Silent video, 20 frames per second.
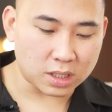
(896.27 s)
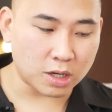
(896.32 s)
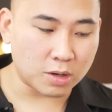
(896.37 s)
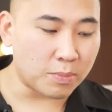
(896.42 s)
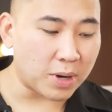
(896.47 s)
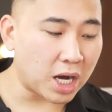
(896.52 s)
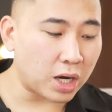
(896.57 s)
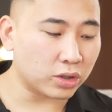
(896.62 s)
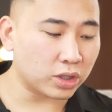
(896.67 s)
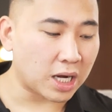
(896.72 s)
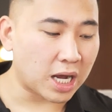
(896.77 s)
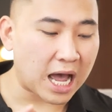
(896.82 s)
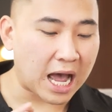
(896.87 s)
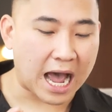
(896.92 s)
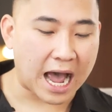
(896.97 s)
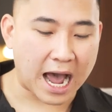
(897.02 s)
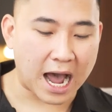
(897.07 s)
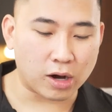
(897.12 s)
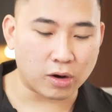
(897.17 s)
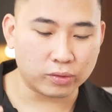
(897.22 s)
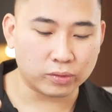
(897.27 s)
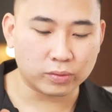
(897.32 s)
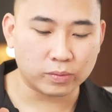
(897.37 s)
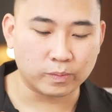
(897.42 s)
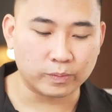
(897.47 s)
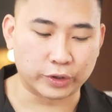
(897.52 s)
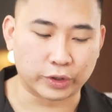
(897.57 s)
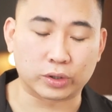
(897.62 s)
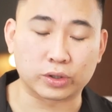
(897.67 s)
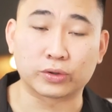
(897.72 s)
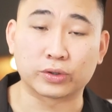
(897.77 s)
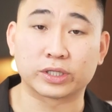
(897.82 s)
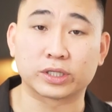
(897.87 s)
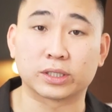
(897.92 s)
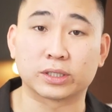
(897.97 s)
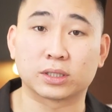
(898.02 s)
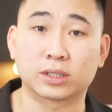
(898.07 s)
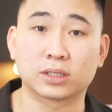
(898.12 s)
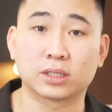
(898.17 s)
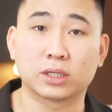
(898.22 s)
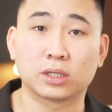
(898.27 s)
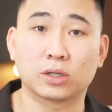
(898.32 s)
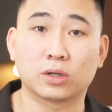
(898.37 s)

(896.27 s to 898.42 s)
about how your content